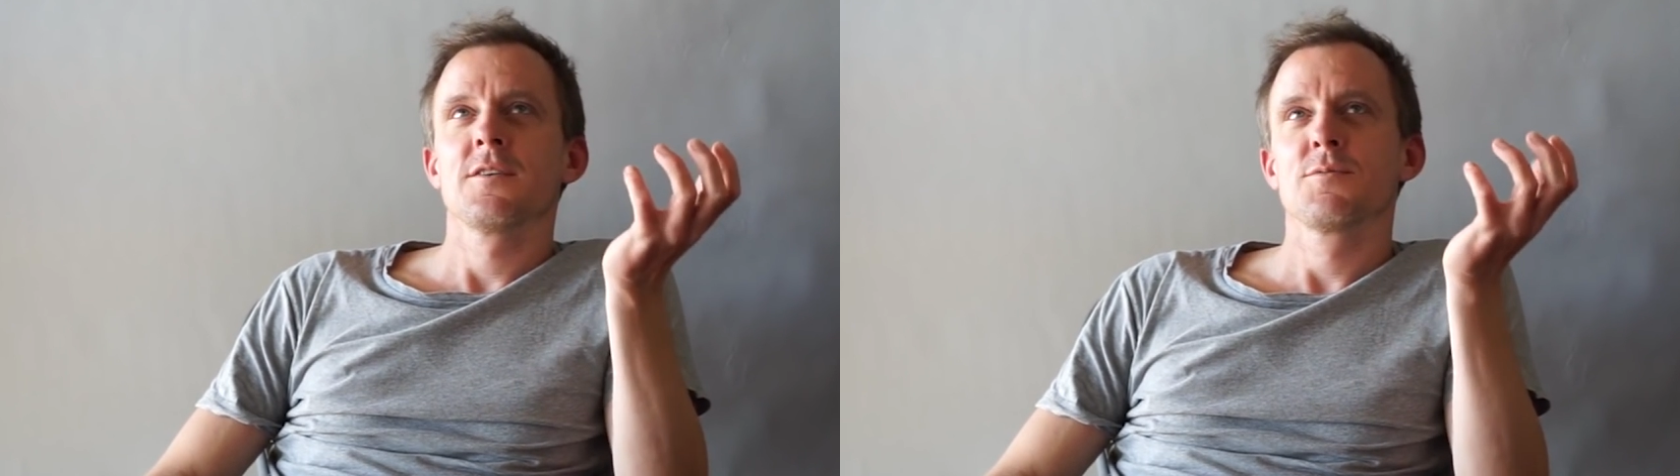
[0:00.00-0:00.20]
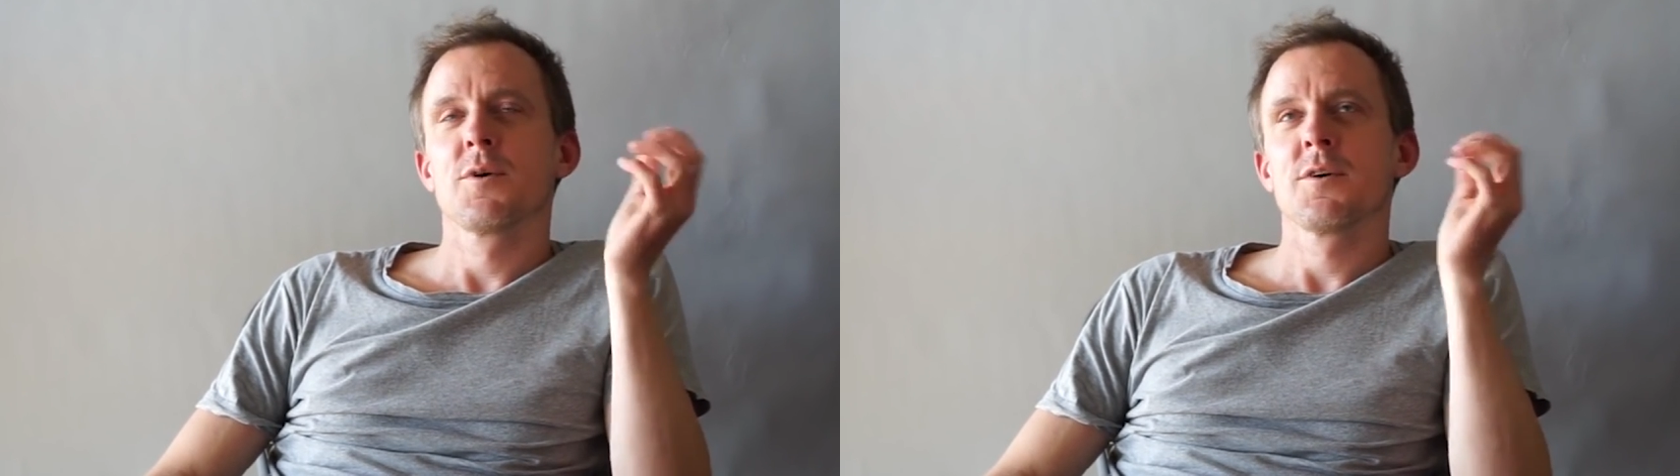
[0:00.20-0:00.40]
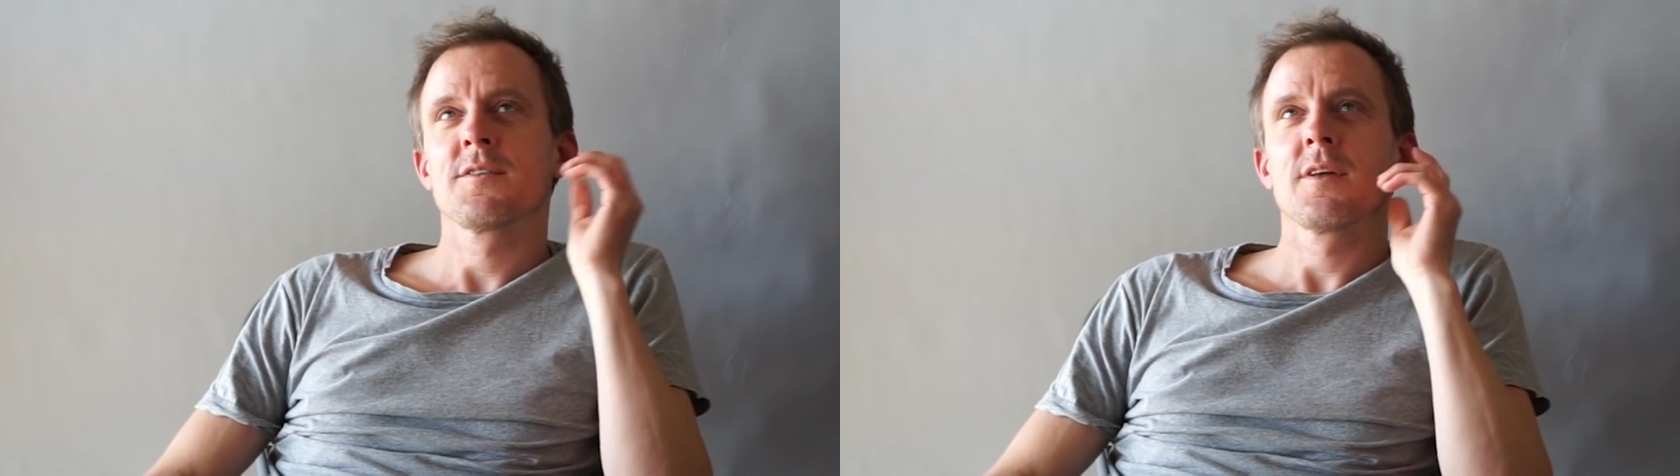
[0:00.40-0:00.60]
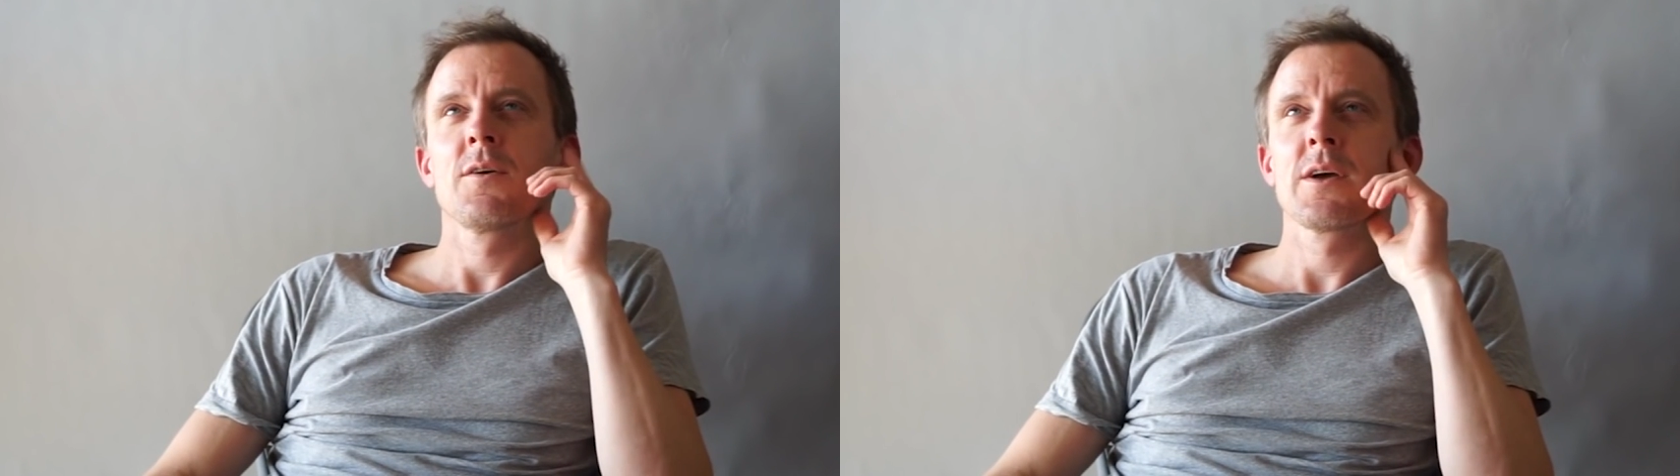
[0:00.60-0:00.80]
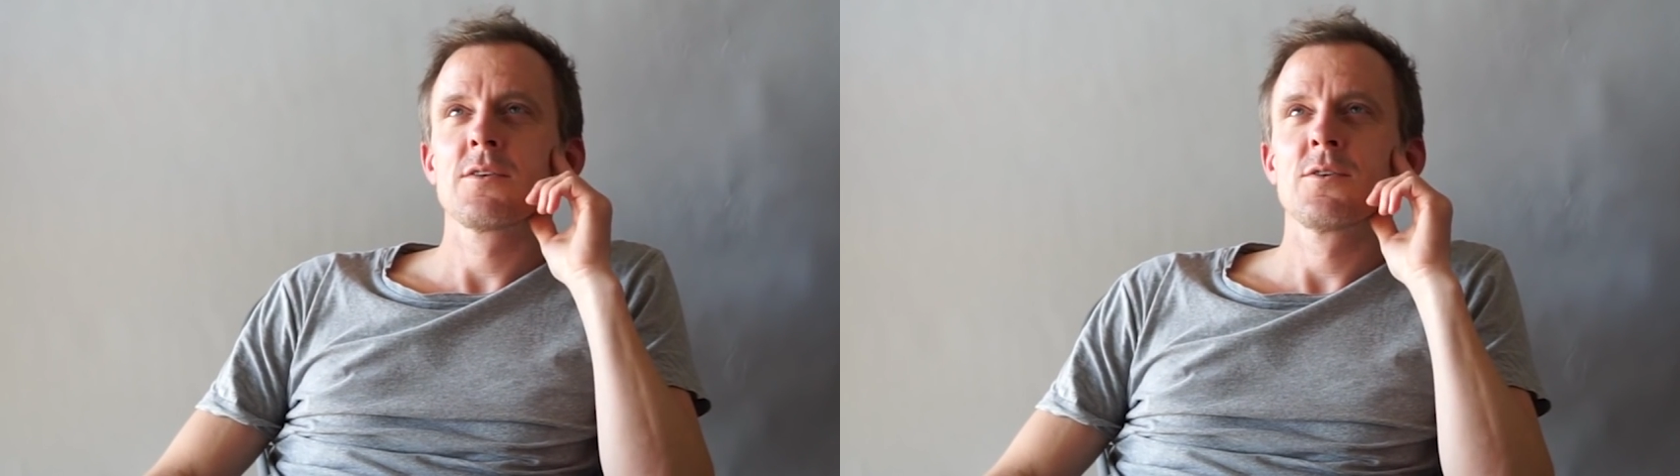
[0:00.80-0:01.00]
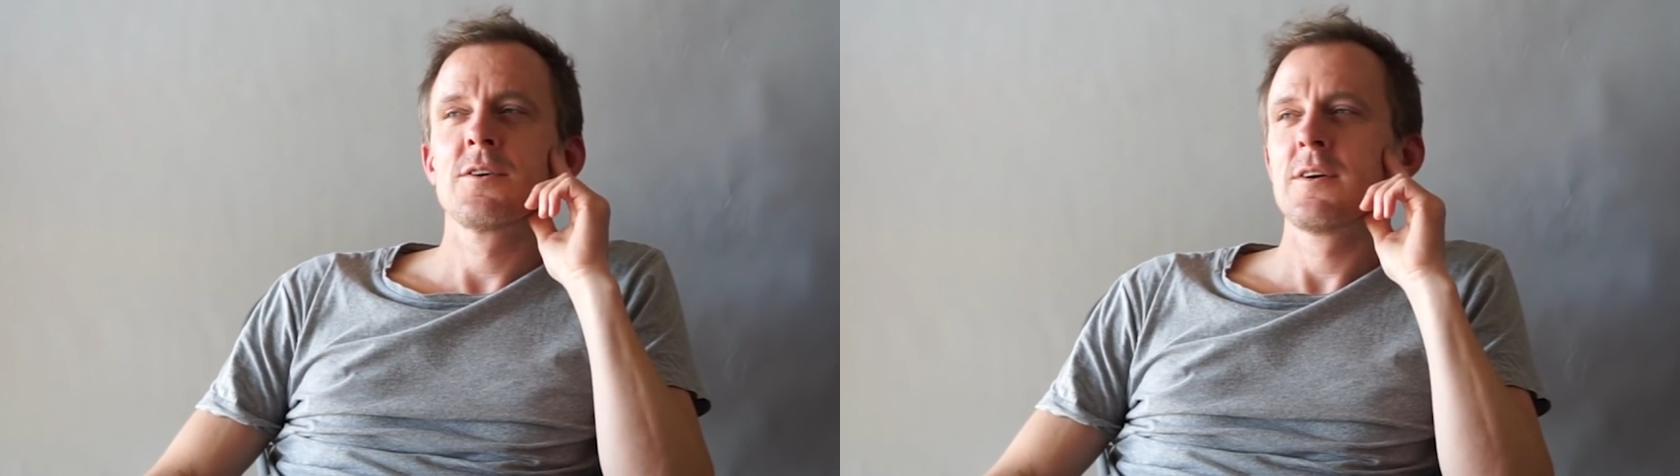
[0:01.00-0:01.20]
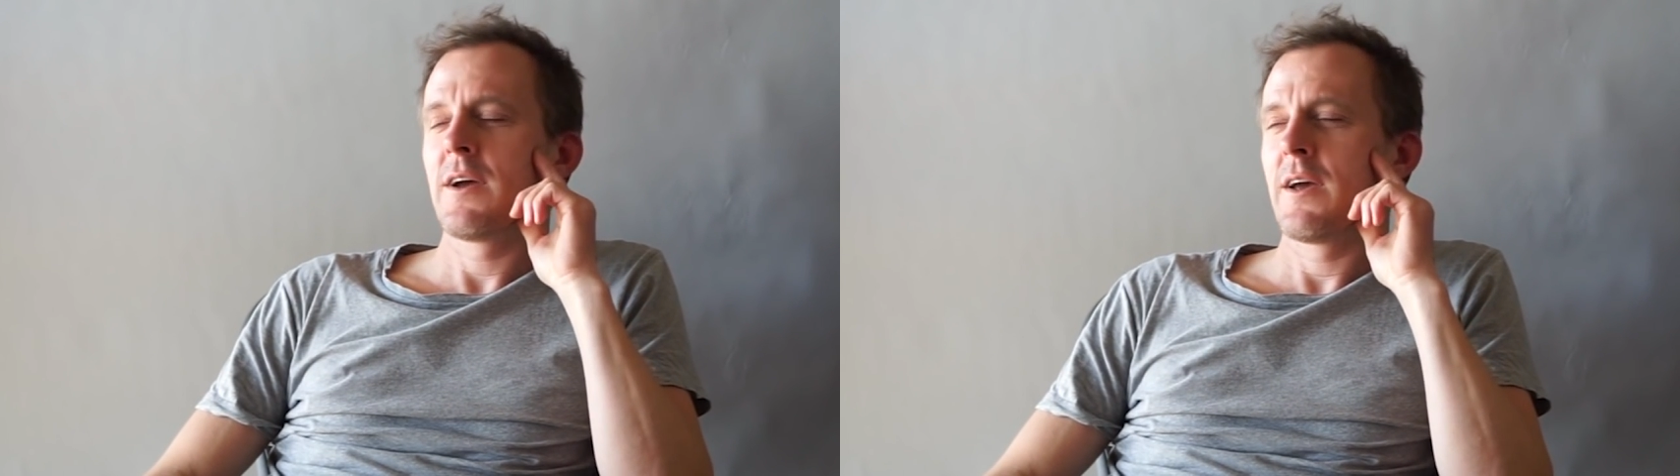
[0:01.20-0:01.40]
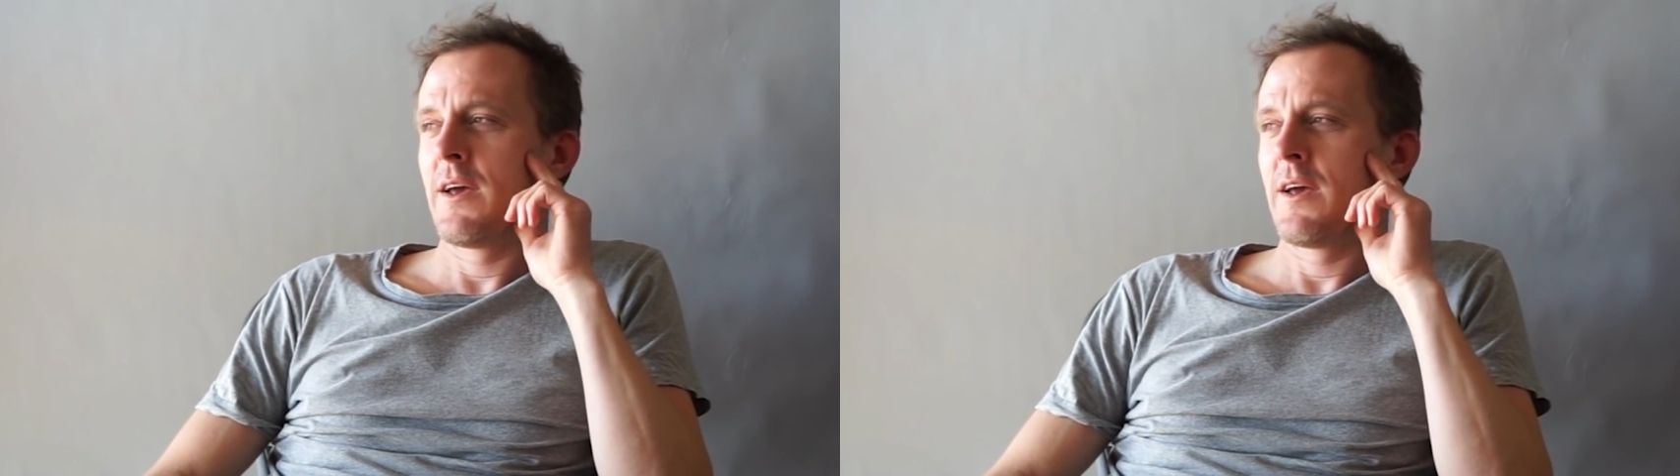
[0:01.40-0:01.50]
sports director